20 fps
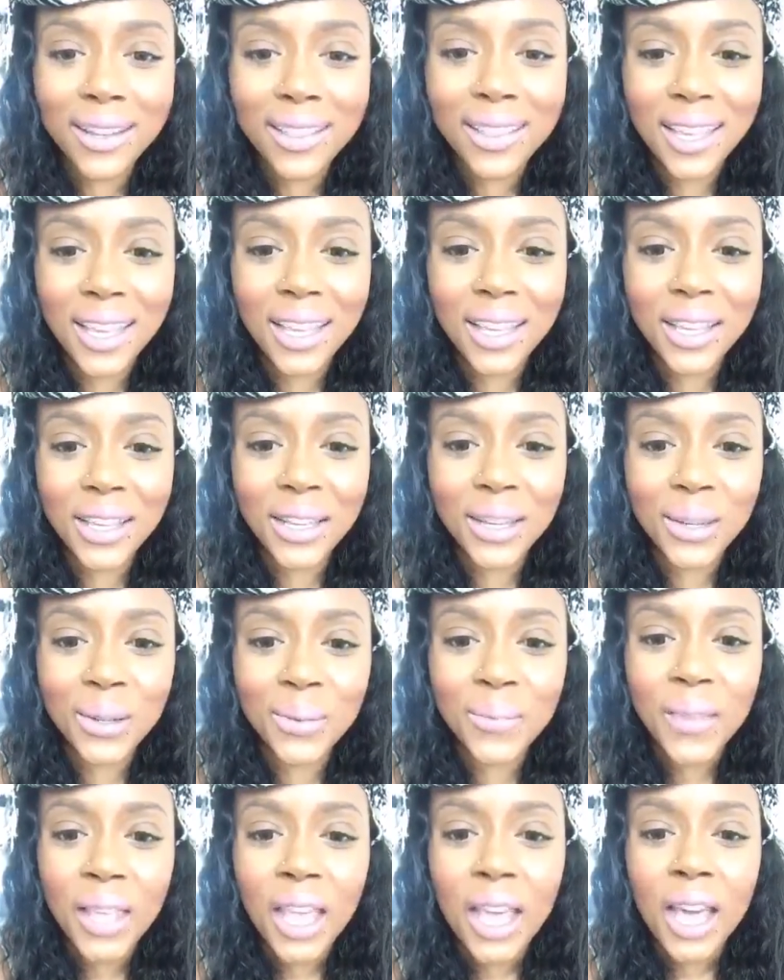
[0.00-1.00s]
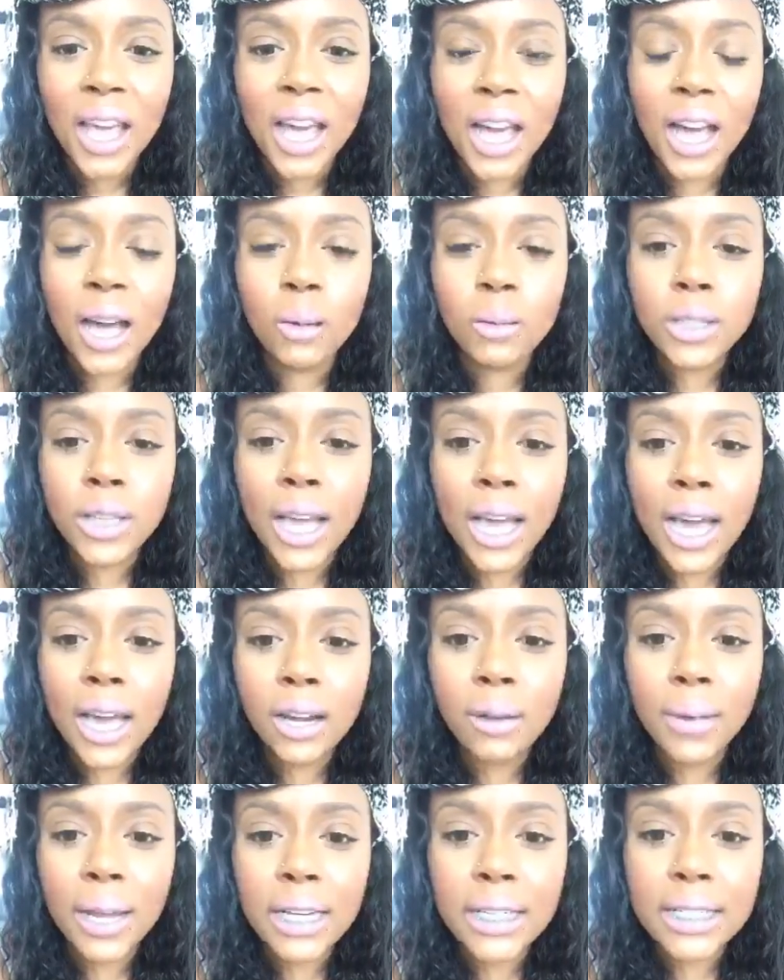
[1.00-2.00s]
Thank you. Um, so how
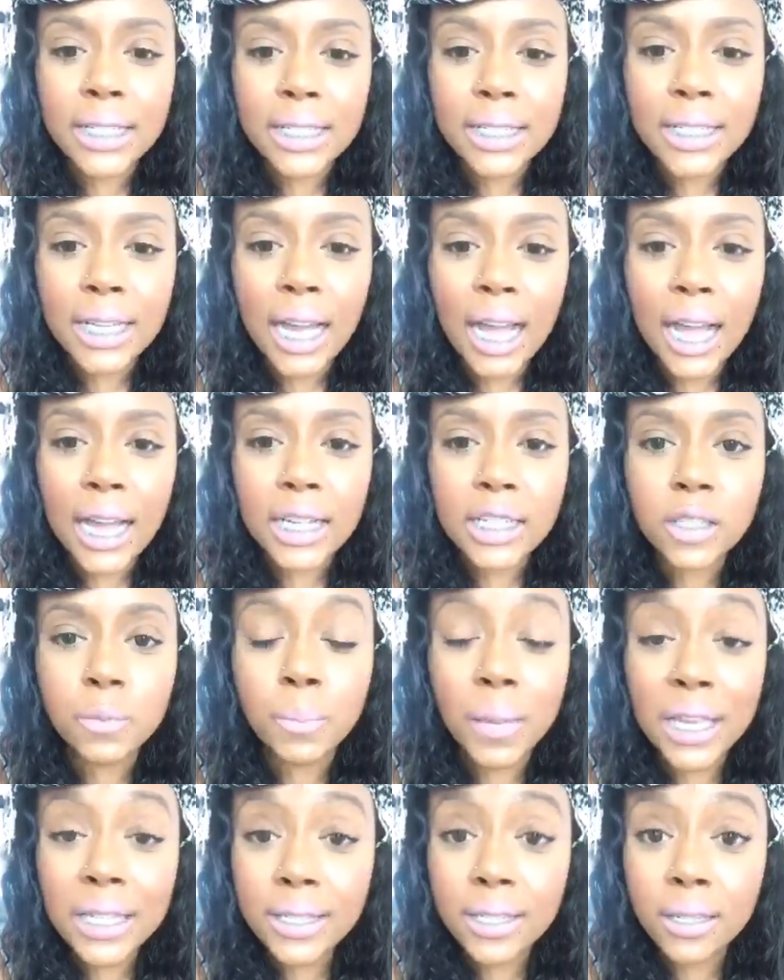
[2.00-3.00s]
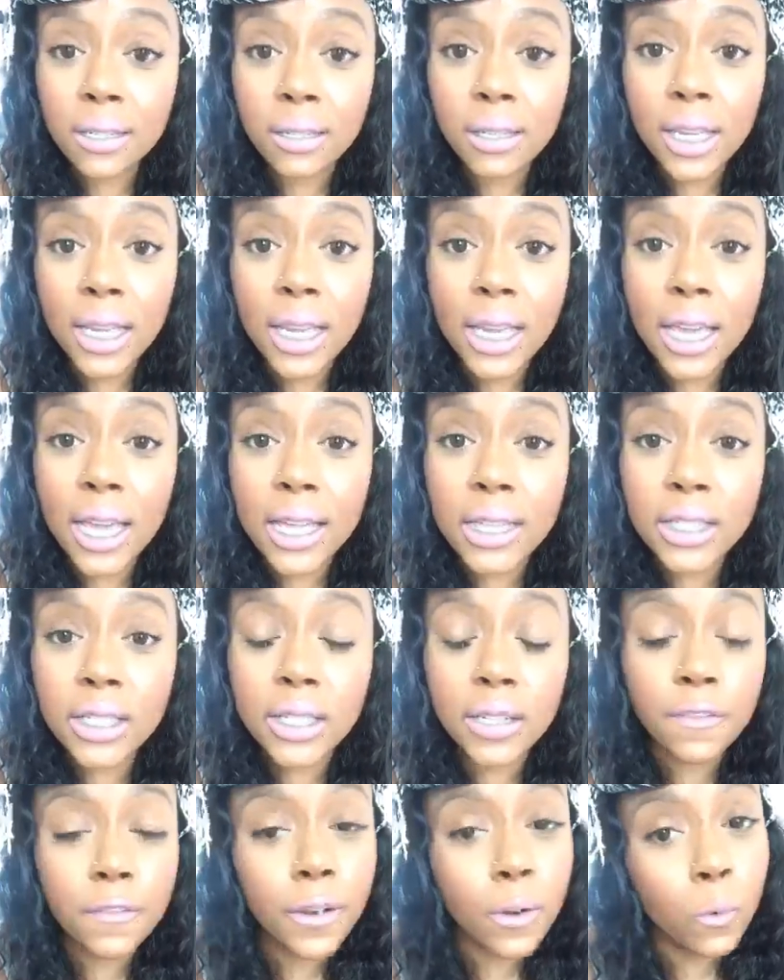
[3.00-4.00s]
do I detox? Basically, it's
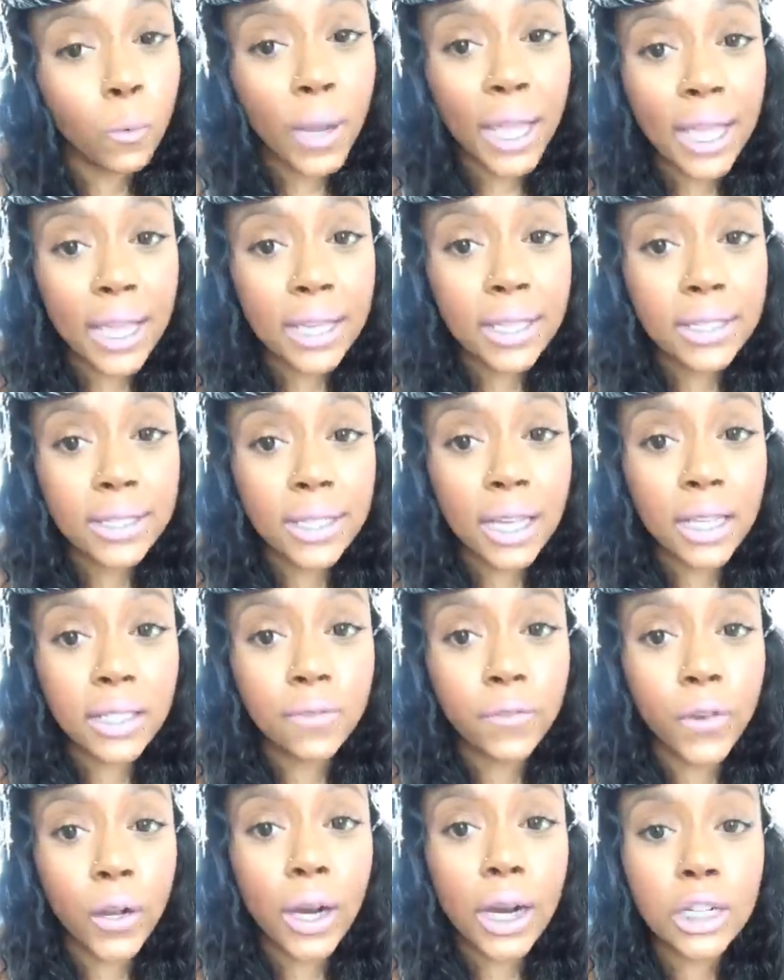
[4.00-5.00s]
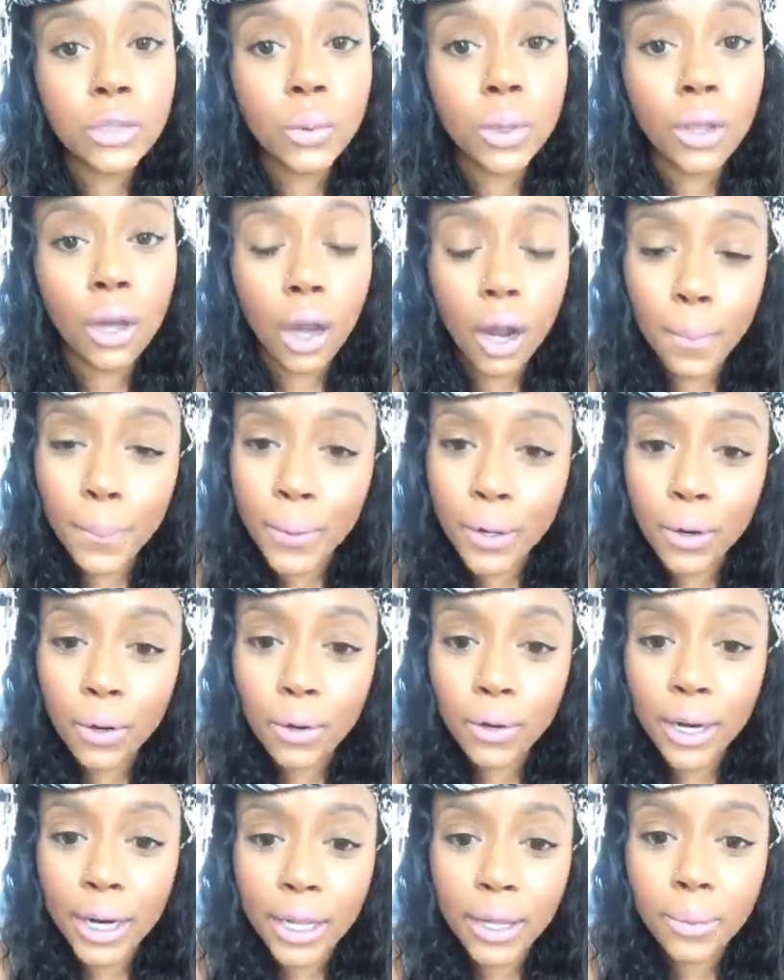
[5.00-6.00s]
different ways. As far as with our
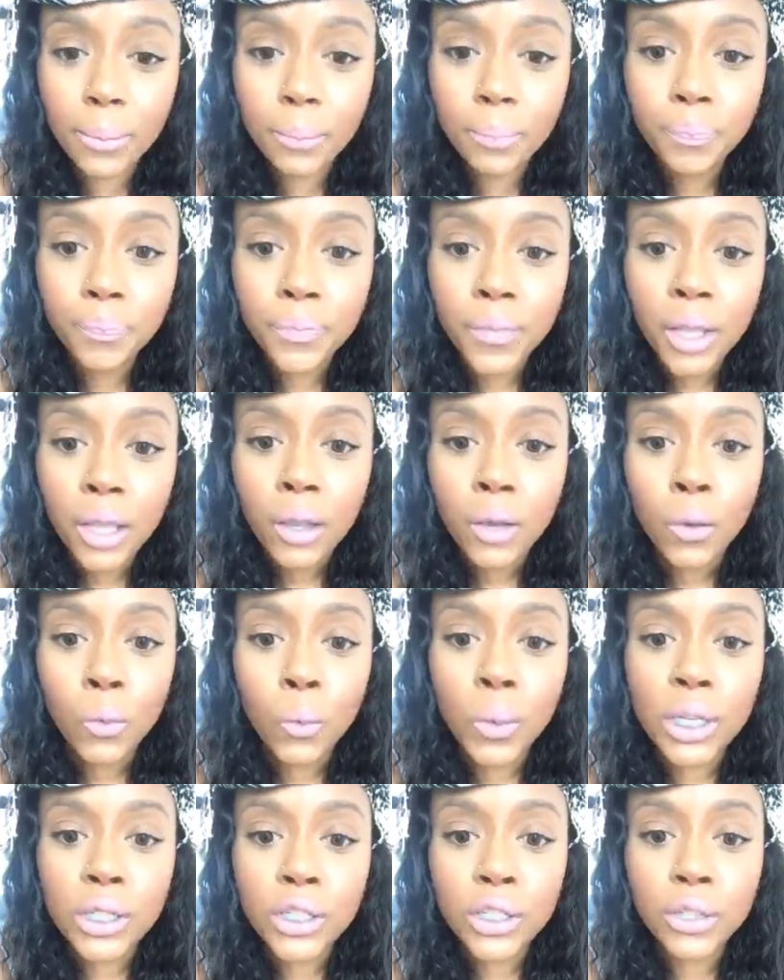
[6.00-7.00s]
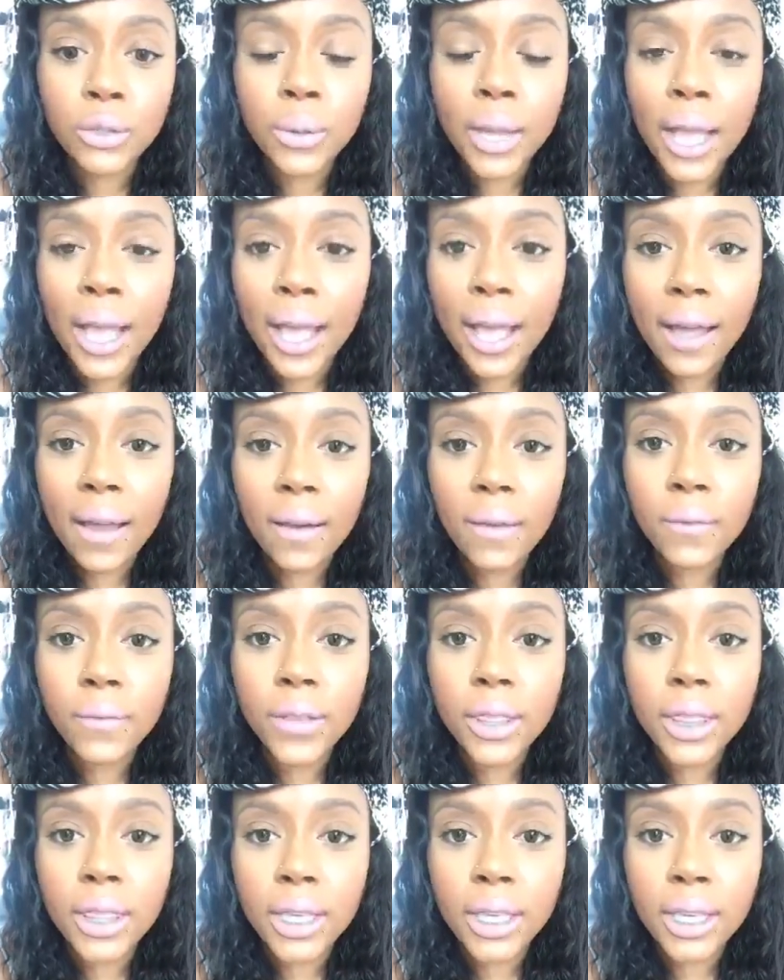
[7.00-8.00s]
program, we do have
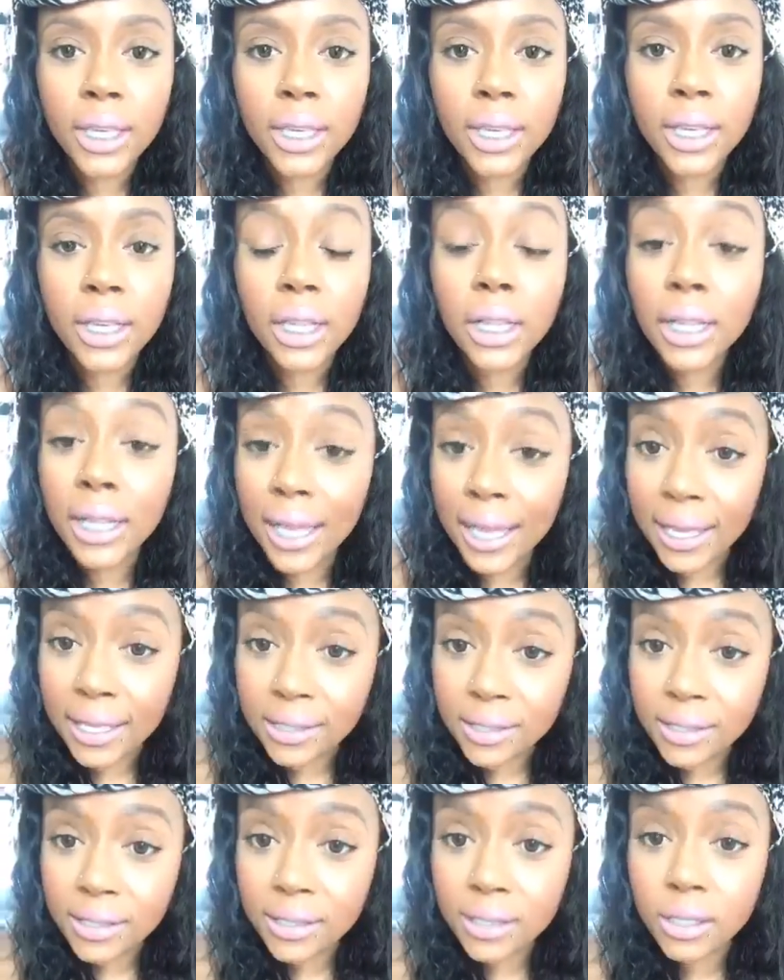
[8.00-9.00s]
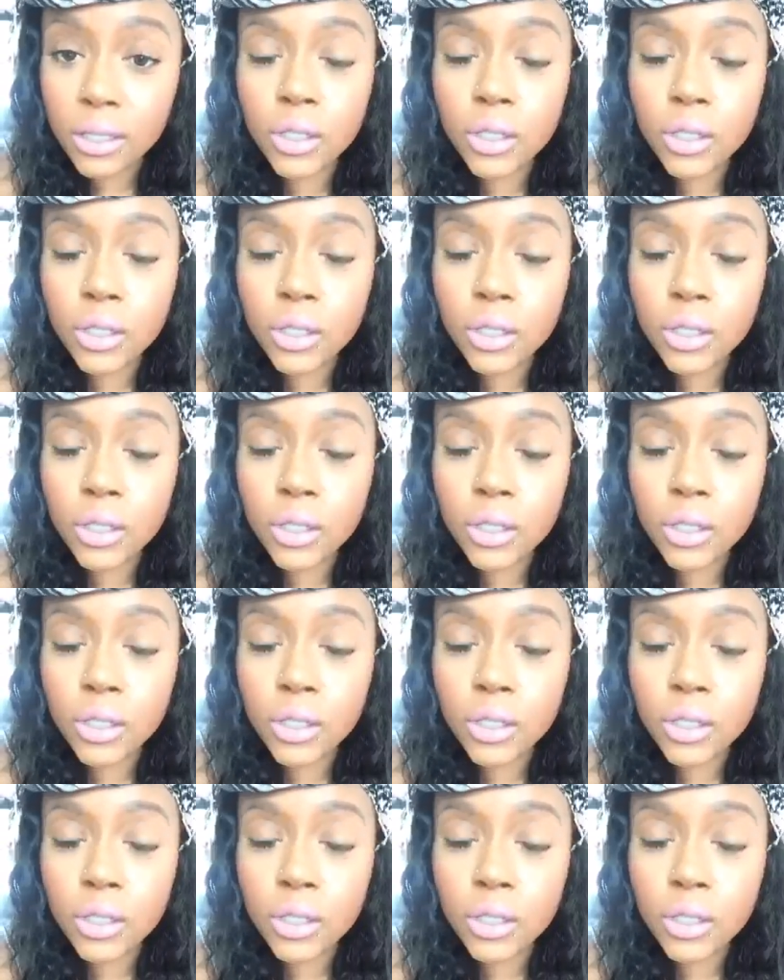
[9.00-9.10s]
the cleanse.